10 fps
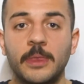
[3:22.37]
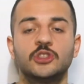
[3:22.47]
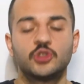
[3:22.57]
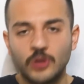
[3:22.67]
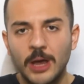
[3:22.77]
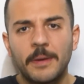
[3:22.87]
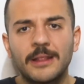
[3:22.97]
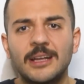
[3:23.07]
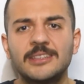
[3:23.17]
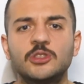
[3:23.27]
Stripe
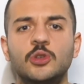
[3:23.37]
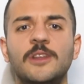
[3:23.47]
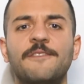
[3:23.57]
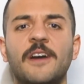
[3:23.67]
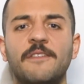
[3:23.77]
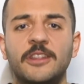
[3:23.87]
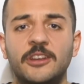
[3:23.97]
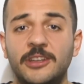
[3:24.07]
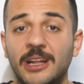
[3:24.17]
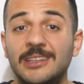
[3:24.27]
Atlas is only
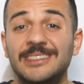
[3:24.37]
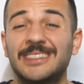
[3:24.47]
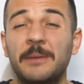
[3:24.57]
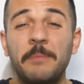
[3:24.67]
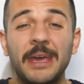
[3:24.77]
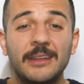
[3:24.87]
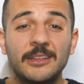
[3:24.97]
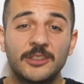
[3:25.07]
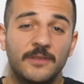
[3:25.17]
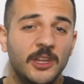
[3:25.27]
$500 as I'm
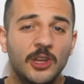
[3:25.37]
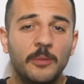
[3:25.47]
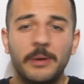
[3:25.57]
making this video,